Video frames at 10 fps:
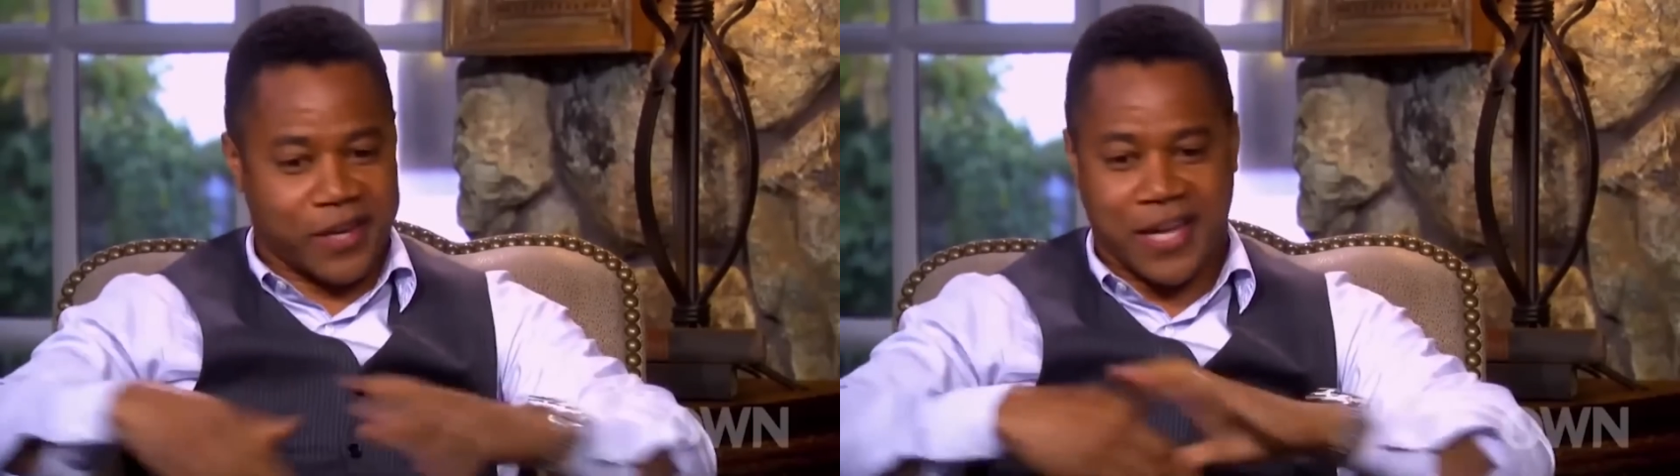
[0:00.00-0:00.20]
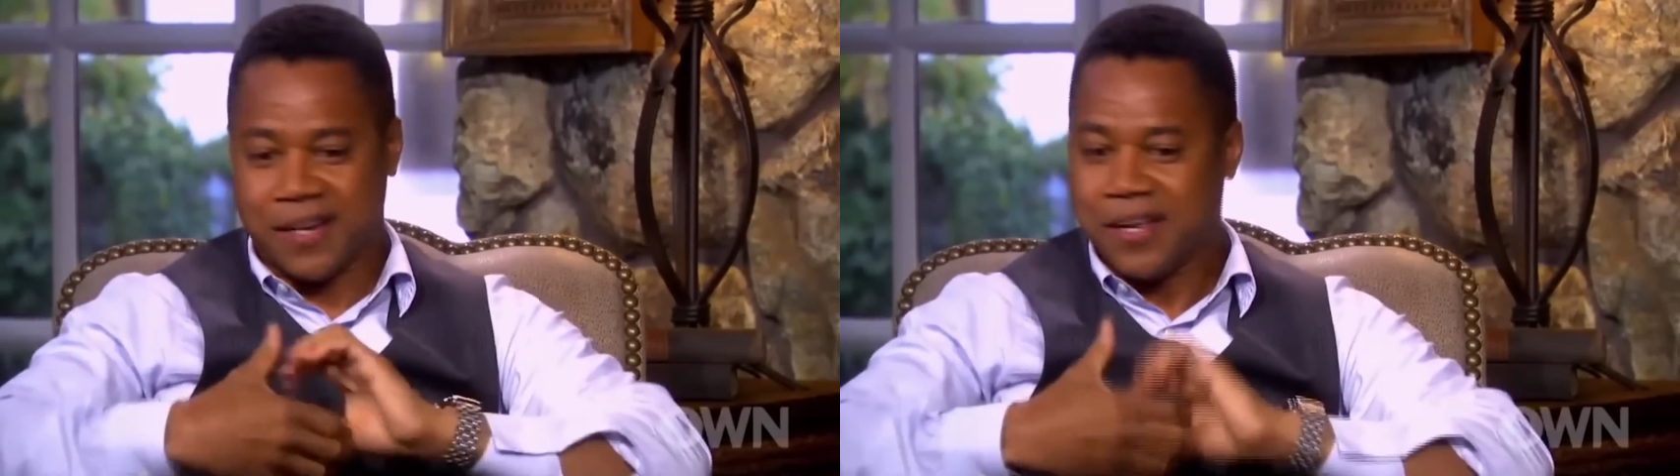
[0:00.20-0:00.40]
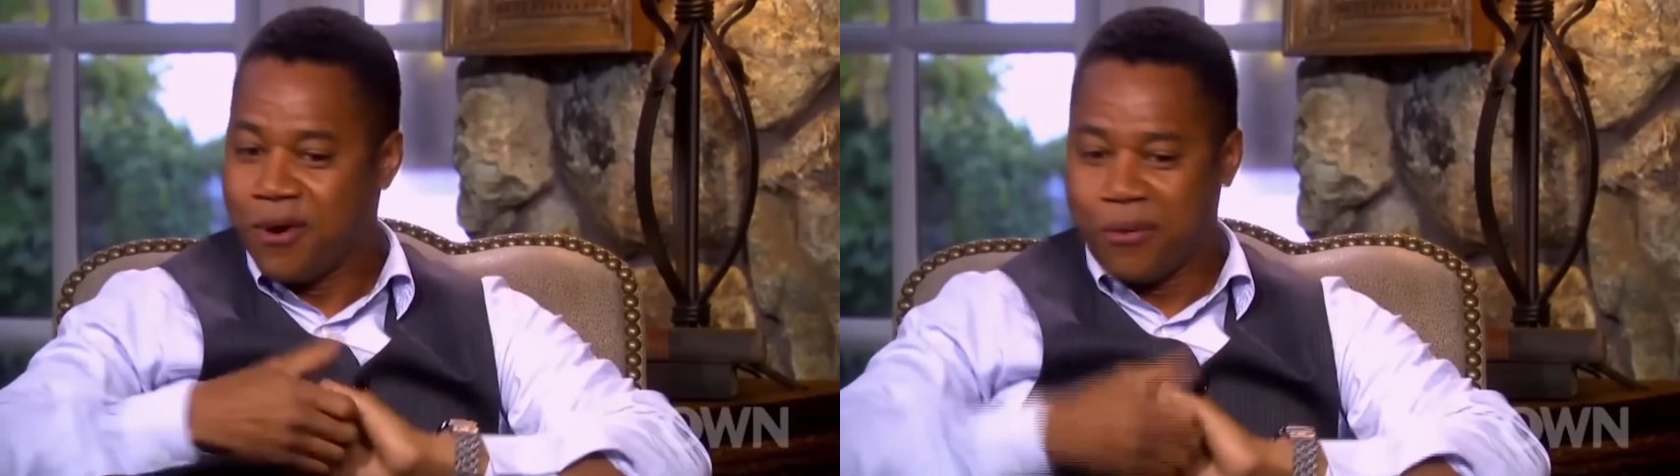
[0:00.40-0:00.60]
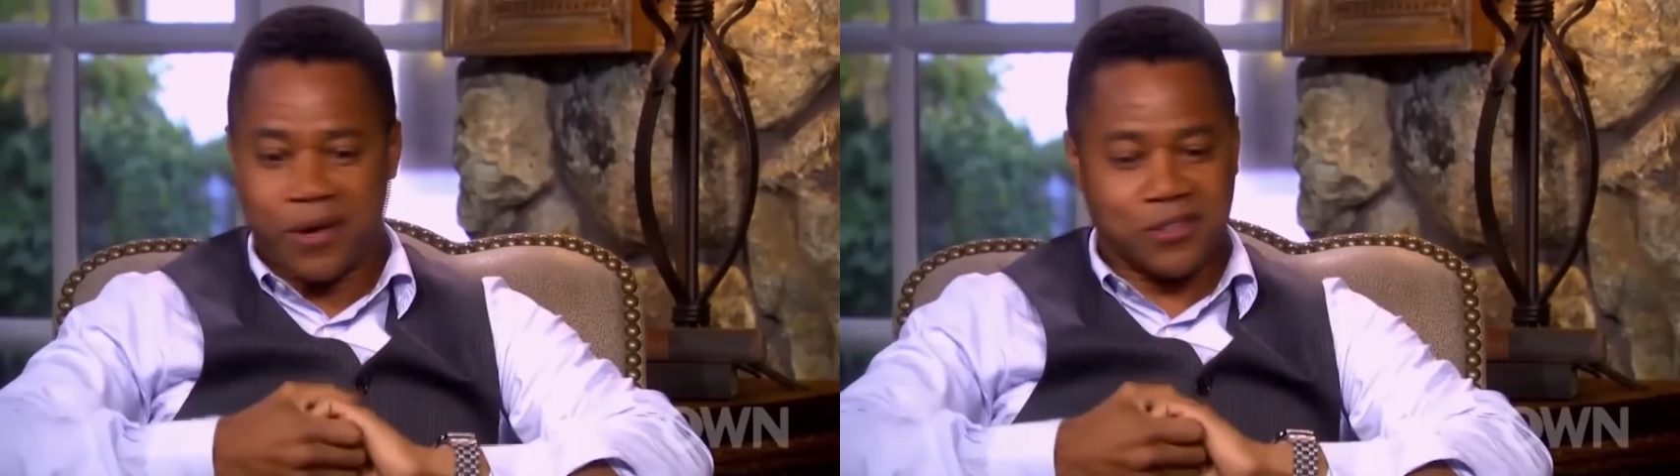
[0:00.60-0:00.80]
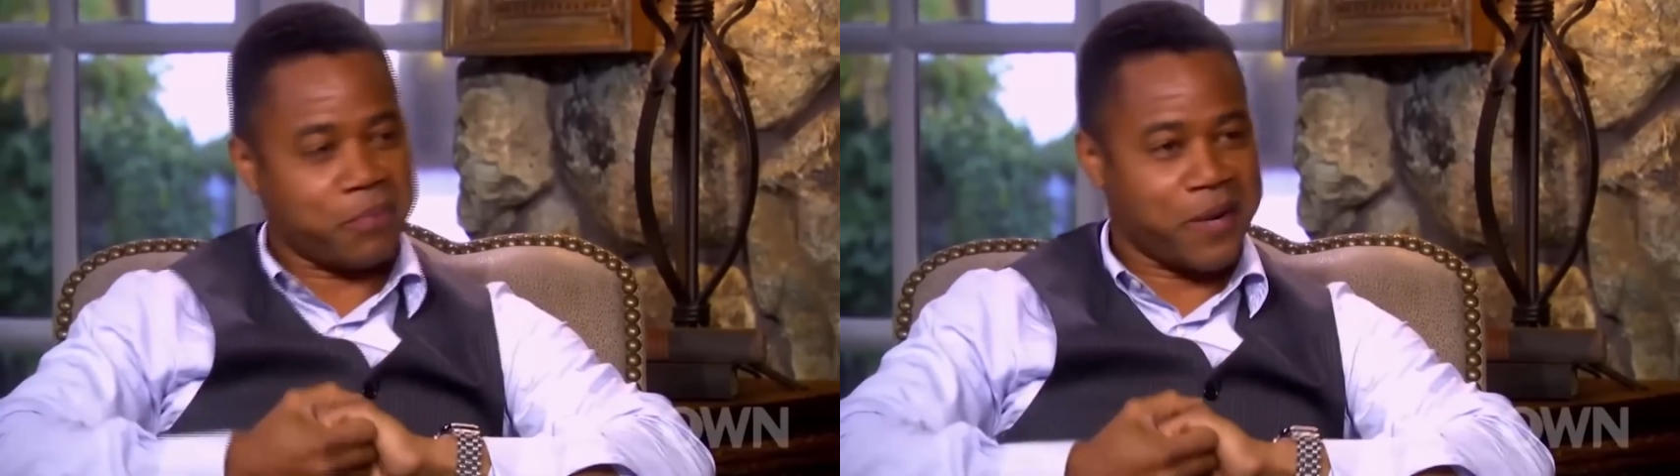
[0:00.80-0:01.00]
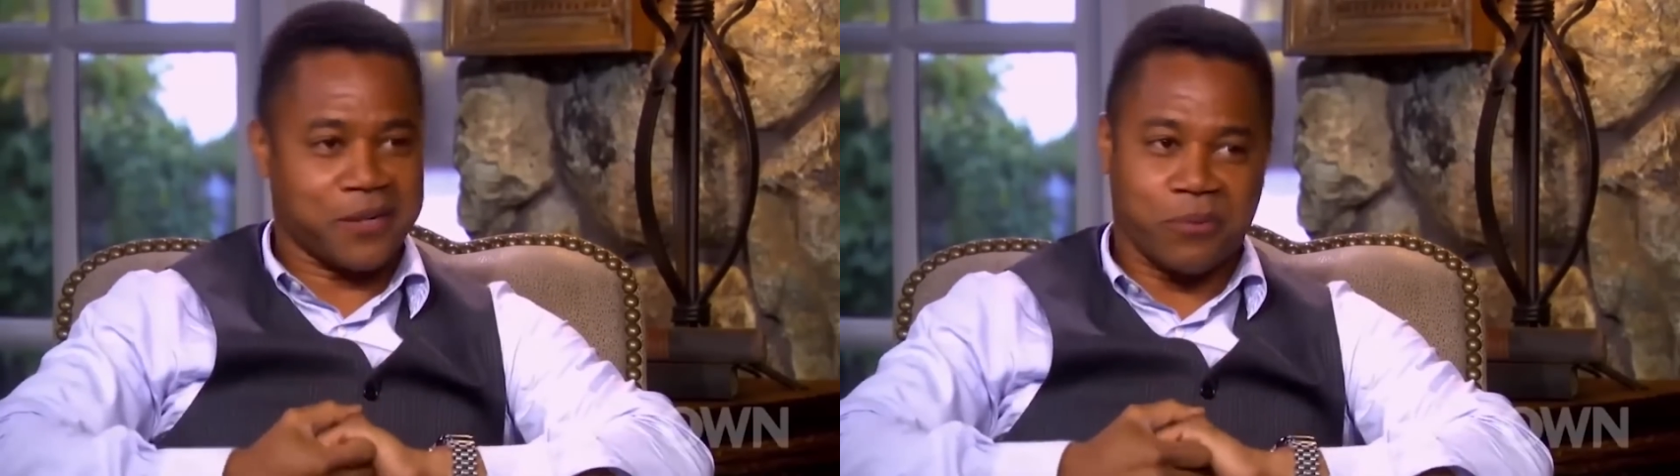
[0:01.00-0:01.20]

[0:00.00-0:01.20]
that Gooding's troubles